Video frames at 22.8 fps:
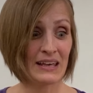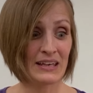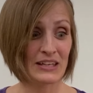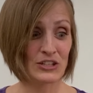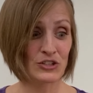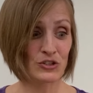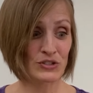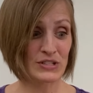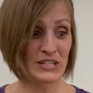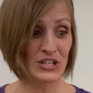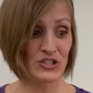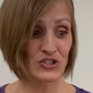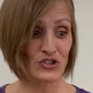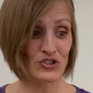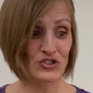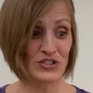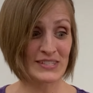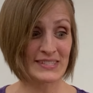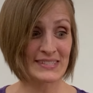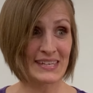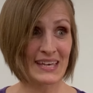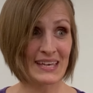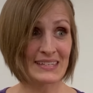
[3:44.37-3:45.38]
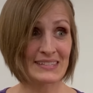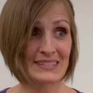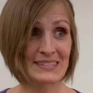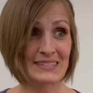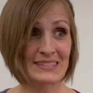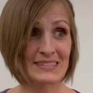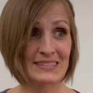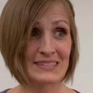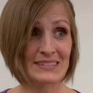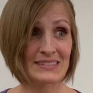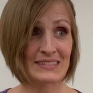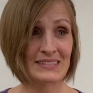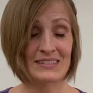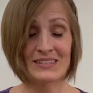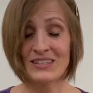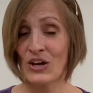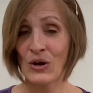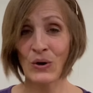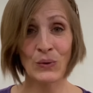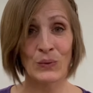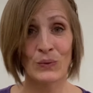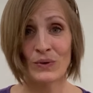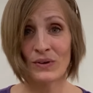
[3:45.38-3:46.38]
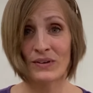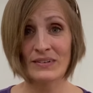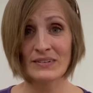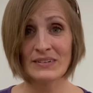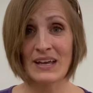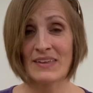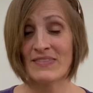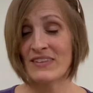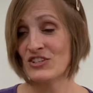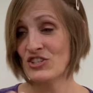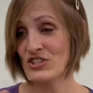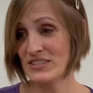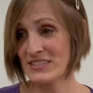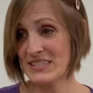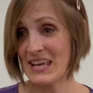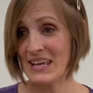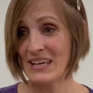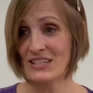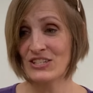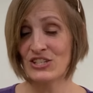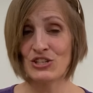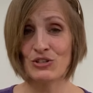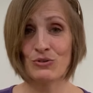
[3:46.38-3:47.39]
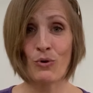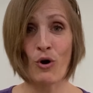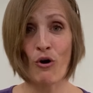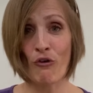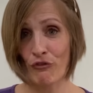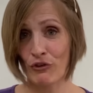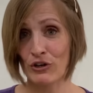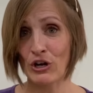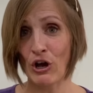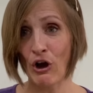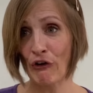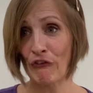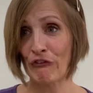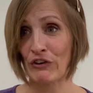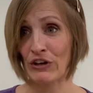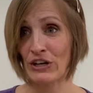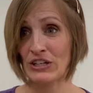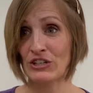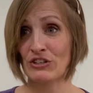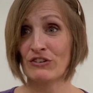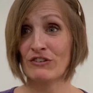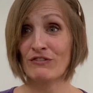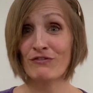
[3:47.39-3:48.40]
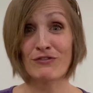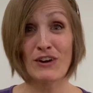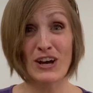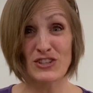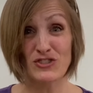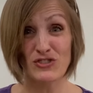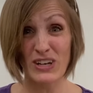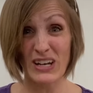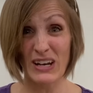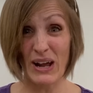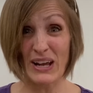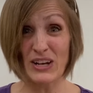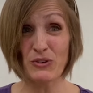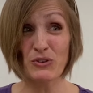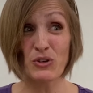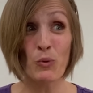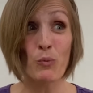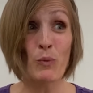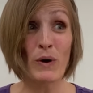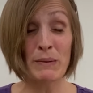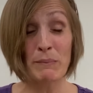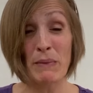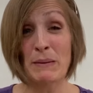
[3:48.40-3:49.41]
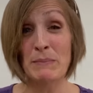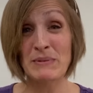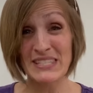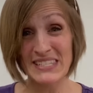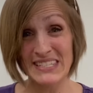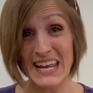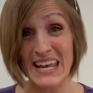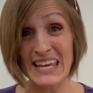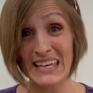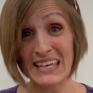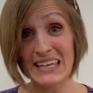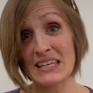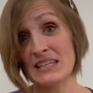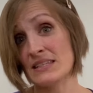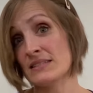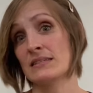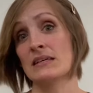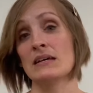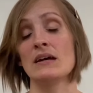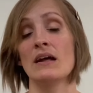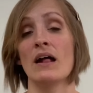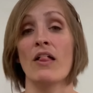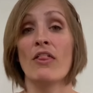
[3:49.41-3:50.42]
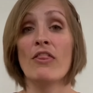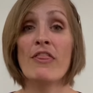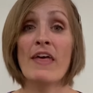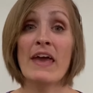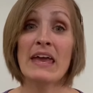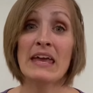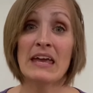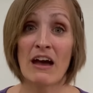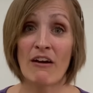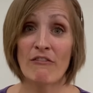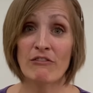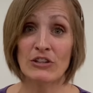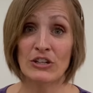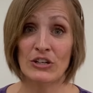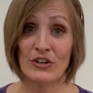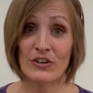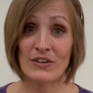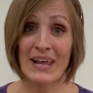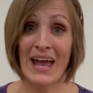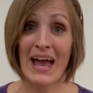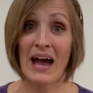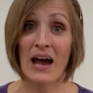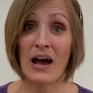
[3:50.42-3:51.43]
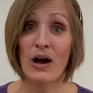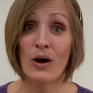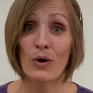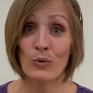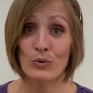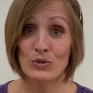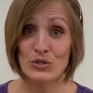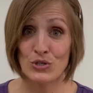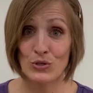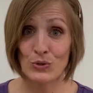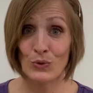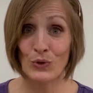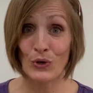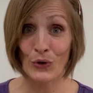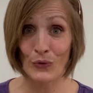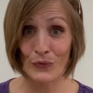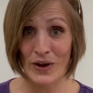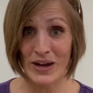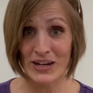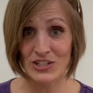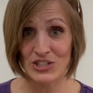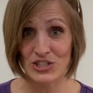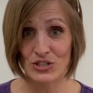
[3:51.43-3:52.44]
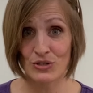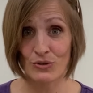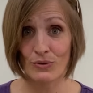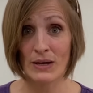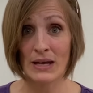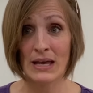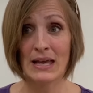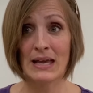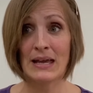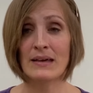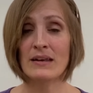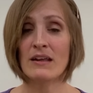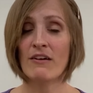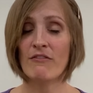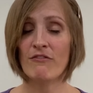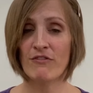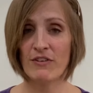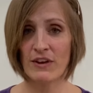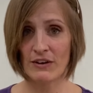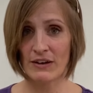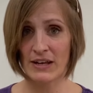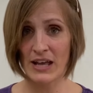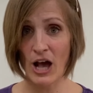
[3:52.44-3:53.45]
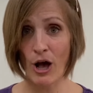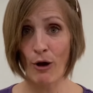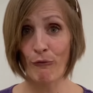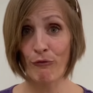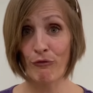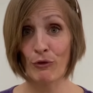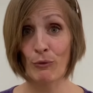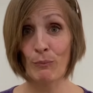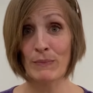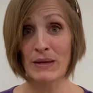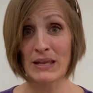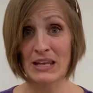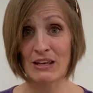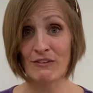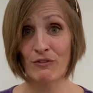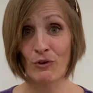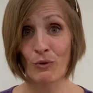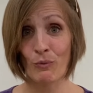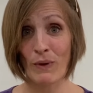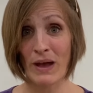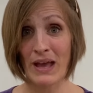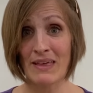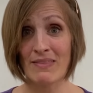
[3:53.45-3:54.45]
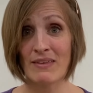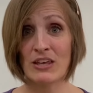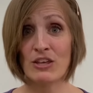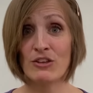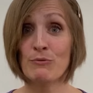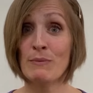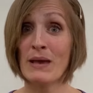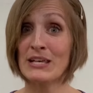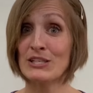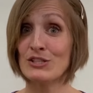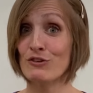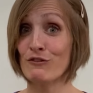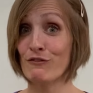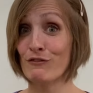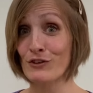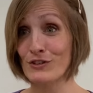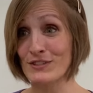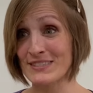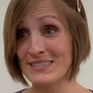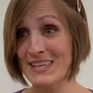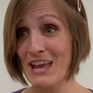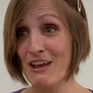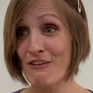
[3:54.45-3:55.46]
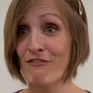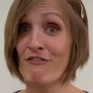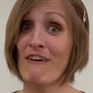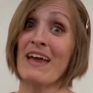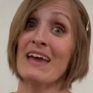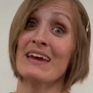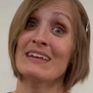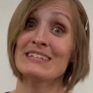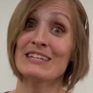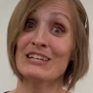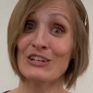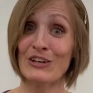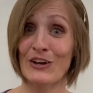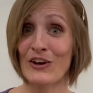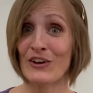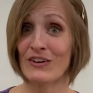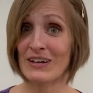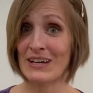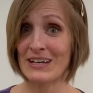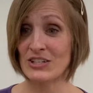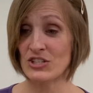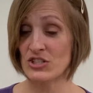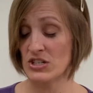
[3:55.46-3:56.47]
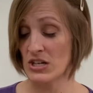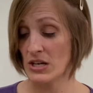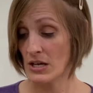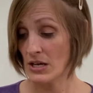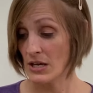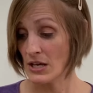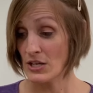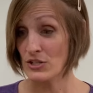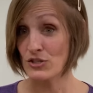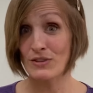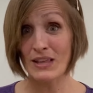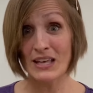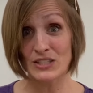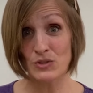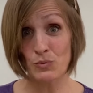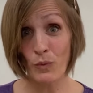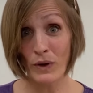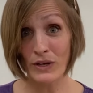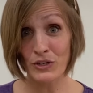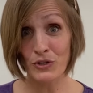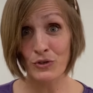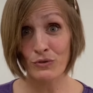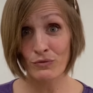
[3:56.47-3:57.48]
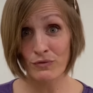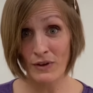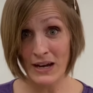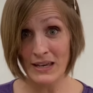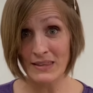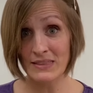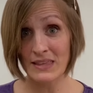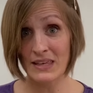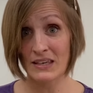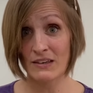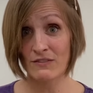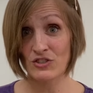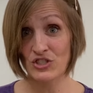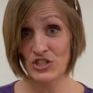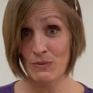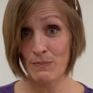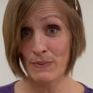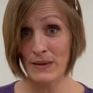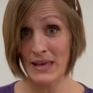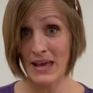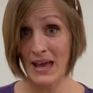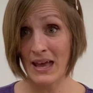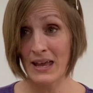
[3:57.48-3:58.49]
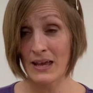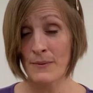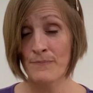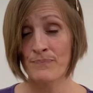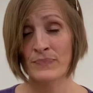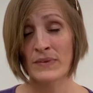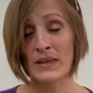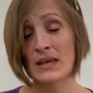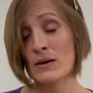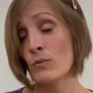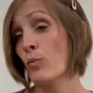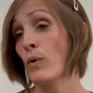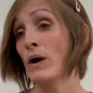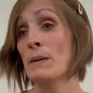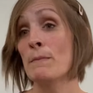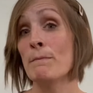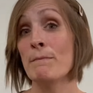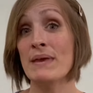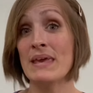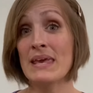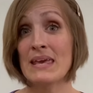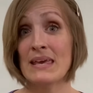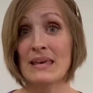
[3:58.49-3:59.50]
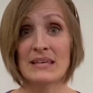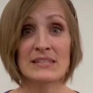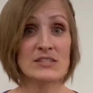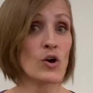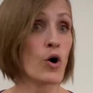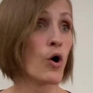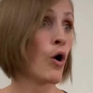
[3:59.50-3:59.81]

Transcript: your teacher just says no, and they just say it to you over and over, you're frustrated. I don't know what my mistake is. They have learned how to correct you in a very helpful, meaningful way that makes you feel safe and encouraged. So that's one great thing in GPA. 1B is